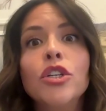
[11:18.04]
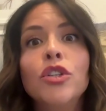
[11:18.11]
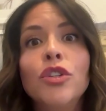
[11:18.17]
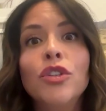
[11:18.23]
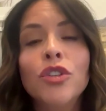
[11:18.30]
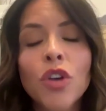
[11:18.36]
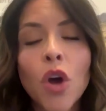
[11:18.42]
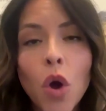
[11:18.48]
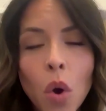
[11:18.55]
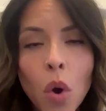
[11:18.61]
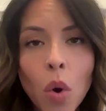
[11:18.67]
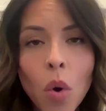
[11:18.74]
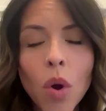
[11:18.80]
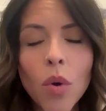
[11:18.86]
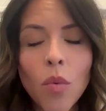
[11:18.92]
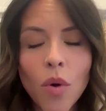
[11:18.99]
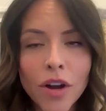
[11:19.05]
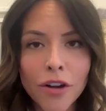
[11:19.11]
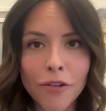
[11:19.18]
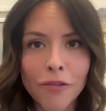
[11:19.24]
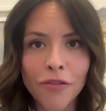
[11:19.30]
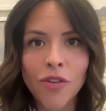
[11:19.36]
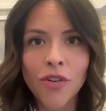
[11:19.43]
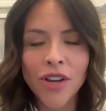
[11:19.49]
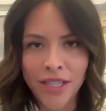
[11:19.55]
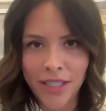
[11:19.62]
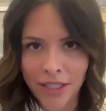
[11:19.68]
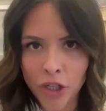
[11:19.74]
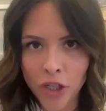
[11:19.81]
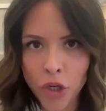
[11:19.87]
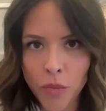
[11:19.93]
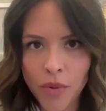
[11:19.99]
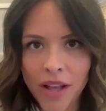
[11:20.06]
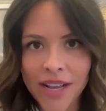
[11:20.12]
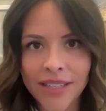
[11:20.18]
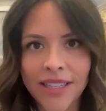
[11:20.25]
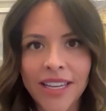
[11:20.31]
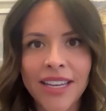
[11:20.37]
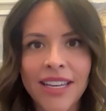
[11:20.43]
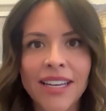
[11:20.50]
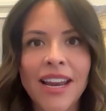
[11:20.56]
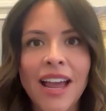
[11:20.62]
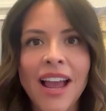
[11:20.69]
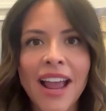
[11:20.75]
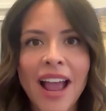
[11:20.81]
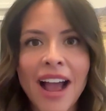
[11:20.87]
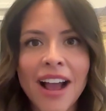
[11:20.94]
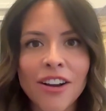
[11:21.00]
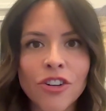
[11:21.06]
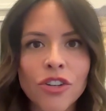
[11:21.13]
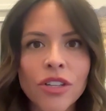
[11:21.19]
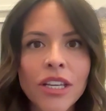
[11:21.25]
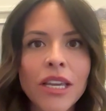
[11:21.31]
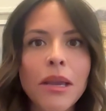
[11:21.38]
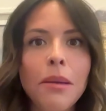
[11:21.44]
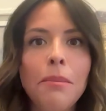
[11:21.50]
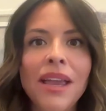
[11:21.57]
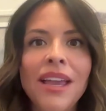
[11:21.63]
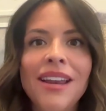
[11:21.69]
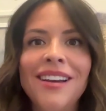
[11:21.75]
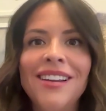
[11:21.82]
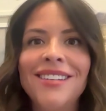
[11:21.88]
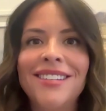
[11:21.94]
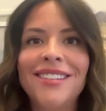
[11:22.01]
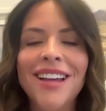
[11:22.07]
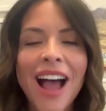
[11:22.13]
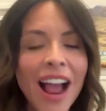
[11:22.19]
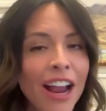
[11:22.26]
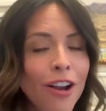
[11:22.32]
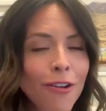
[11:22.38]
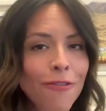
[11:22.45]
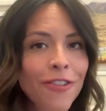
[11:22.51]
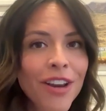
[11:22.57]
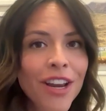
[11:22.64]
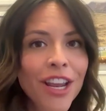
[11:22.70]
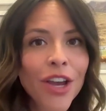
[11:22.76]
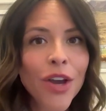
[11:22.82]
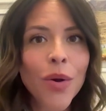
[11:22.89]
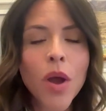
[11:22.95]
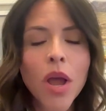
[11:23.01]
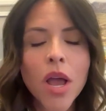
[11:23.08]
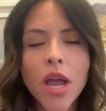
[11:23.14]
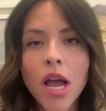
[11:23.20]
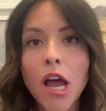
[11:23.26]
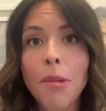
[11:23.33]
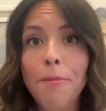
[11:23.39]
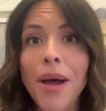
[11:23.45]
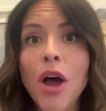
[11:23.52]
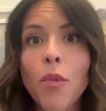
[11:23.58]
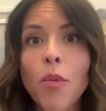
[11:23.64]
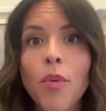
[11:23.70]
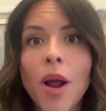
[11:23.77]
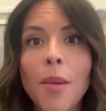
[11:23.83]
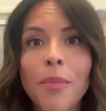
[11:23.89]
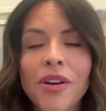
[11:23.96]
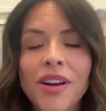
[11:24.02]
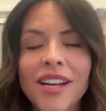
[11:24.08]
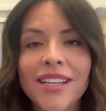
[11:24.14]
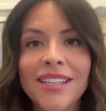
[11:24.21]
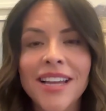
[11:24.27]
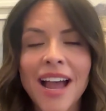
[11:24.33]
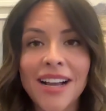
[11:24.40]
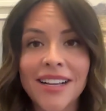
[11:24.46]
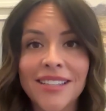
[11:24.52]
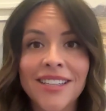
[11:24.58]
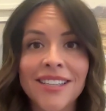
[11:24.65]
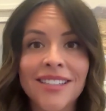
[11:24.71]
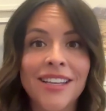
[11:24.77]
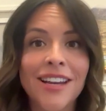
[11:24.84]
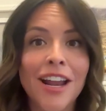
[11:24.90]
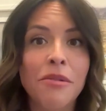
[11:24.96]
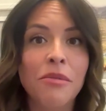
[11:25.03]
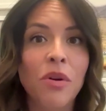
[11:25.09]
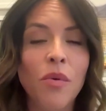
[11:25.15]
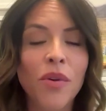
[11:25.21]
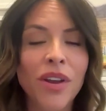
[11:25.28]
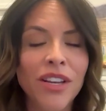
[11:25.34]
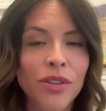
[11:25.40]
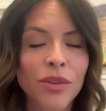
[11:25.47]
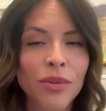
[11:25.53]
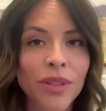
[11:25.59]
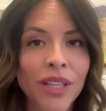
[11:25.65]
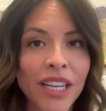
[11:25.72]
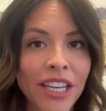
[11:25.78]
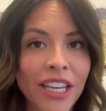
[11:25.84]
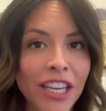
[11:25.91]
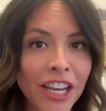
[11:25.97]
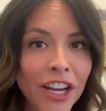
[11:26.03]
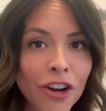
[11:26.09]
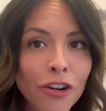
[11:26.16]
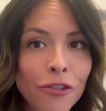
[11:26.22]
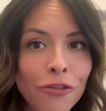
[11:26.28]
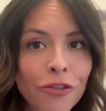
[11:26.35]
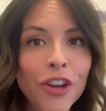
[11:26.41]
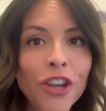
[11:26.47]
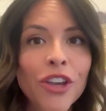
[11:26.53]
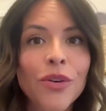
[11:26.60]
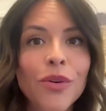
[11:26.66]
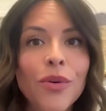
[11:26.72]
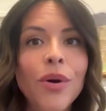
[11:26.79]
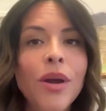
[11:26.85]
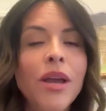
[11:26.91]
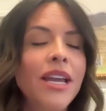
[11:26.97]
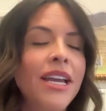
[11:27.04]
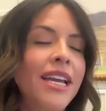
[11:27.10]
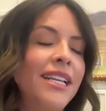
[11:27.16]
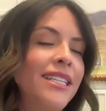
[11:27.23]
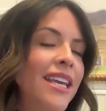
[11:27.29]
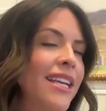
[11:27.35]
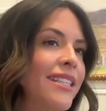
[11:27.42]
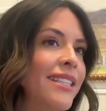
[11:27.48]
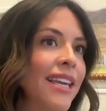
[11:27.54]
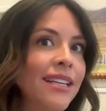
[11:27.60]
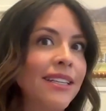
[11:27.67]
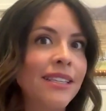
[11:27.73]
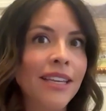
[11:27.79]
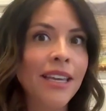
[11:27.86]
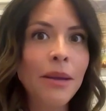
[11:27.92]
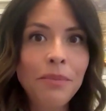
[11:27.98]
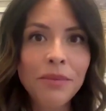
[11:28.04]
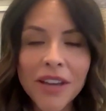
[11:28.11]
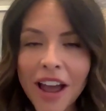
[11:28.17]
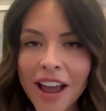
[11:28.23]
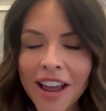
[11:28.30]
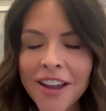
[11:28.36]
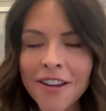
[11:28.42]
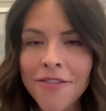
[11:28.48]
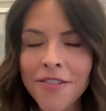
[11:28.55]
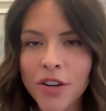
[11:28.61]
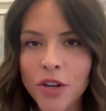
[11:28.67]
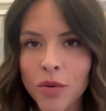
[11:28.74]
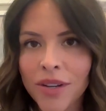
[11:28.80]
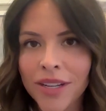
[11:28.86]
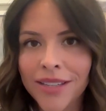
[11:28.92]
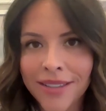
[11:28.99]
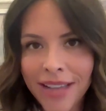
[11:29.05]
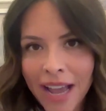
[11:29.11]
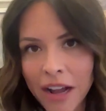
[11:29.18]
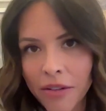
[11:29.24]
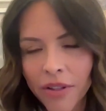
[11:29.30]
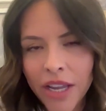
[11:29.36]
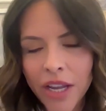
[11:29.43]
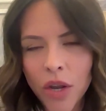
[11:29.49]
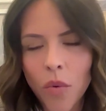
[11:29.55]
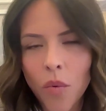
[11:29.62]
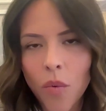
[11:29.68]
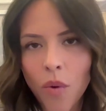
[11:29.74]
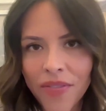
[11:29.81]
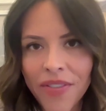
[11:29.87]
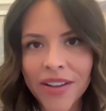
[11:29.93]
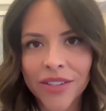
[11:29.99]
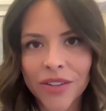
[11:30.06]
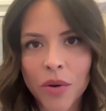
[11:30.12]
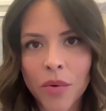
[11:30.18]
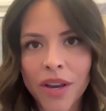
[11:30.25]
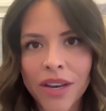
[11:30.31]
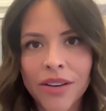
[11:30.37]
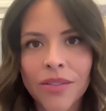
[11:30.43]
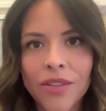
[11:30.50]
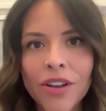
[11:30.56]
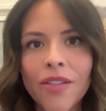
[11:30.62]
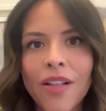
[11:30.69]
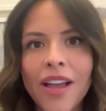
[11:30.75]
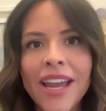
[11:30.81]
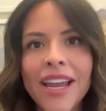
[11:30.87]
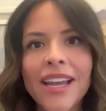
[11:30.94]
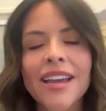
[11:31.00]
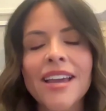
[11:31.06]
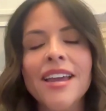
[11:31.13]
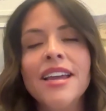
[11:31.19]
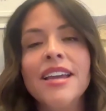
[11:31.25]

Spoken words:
so wonderful and such a blessing. I actually made an entire video about property taxes that I'm going to link here for you. It takes a deep dive into exactly what that's going to look like.